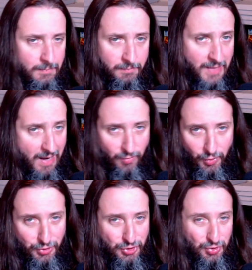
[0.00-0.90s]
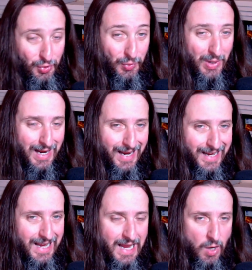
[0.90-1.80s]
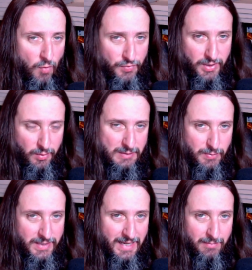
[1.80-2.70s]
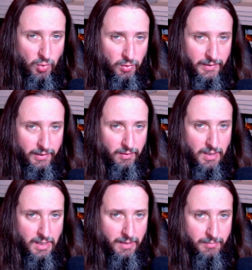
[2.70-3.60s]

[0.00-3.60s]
Not really sure why. Hopefully they'll explain that more later on,